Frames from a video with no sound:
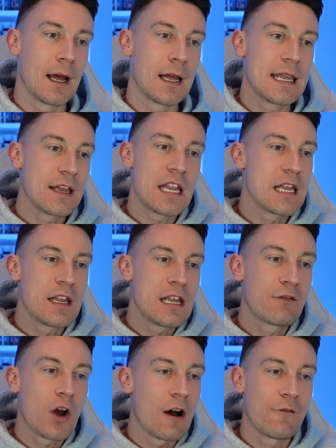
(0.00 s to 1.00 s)

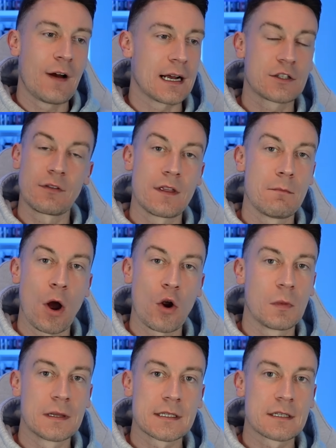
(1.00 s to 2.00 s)
you've got to factor in the
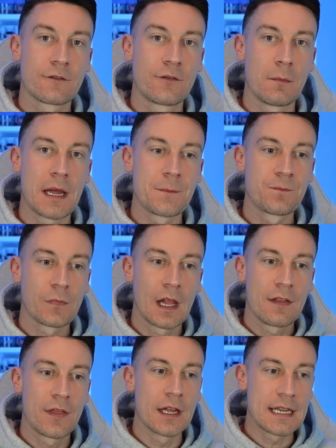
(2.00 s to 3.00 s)
moments for me
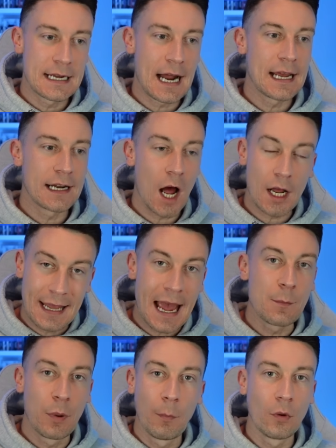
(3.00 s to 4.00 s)
that United are
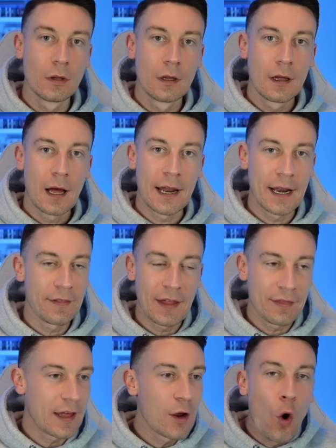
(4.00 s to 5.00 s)
capable and
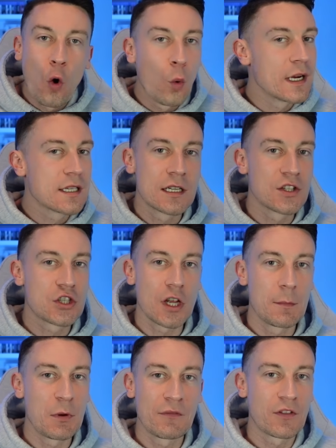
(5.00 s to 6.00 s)
that they always
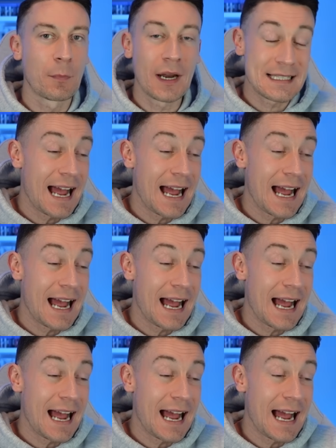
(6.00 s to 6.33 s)
concern me with the players.